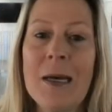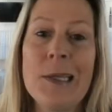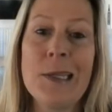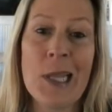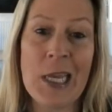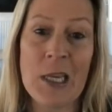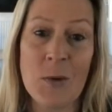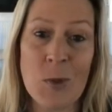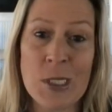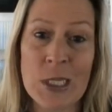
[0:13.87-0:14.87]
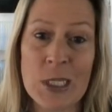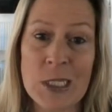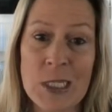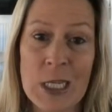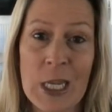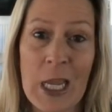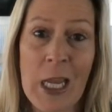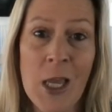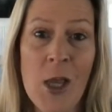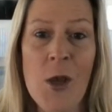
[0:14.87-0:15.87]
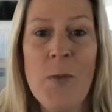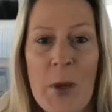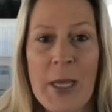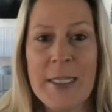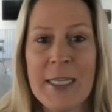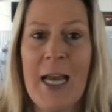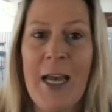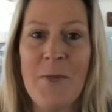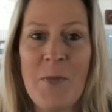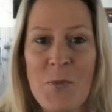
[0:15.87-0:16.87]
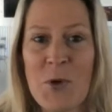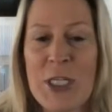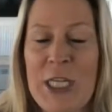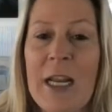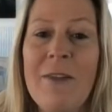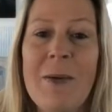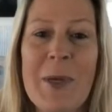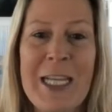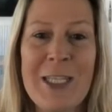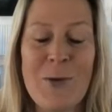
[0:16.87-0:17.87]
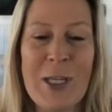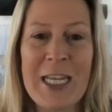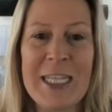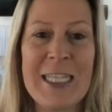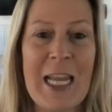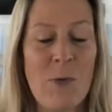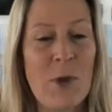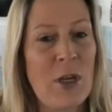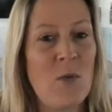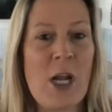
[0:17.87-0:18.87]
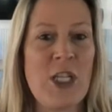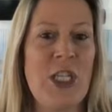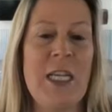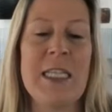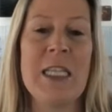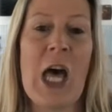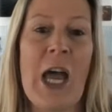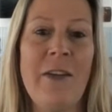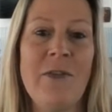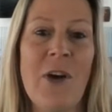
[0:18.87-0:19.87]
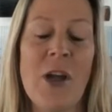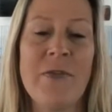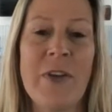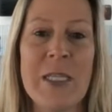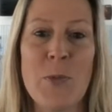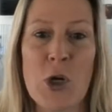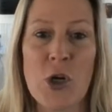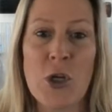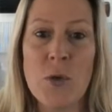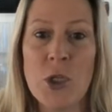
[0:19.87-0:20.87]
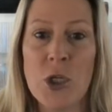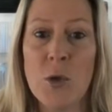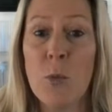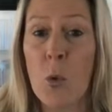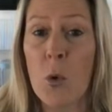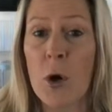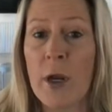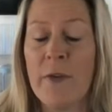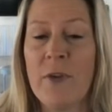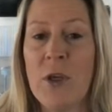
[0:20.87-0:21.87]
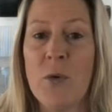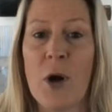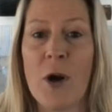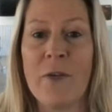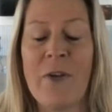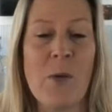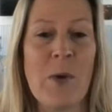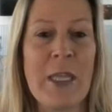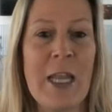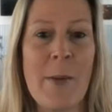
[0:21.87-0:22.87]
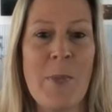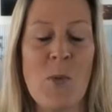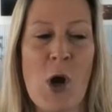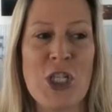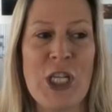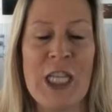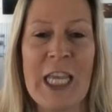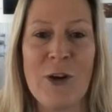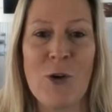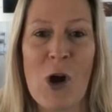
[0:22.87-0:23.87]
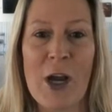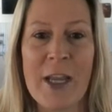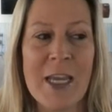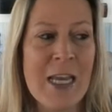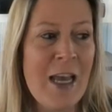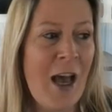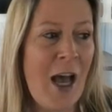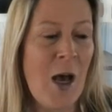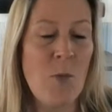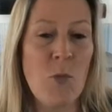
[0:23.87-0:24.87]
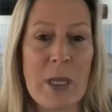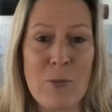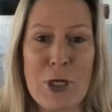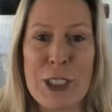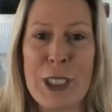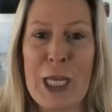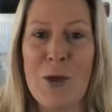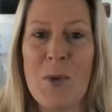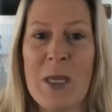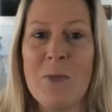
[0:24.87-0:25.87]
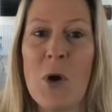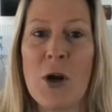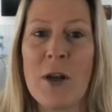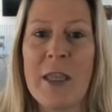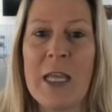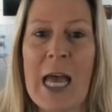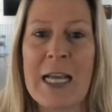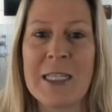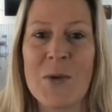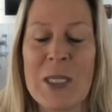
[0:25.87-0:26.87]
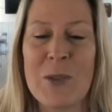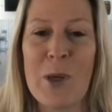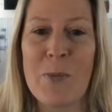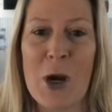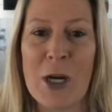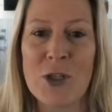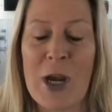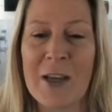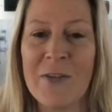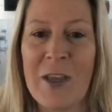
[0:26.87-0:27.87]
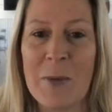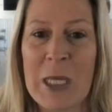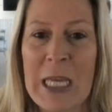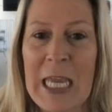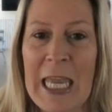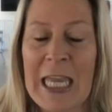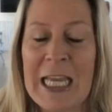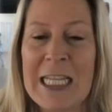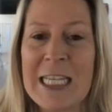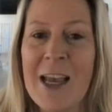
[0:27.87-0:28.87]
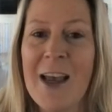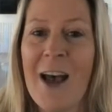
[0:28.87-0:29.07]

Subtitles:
unlike it was on Sunday. But appreciate everybody tuning in today, whether you're watching us live on Facebook or YouTube, or if you are following that up and watching later on. We appreciate you being part of the Alaska Raceway Park Track family, and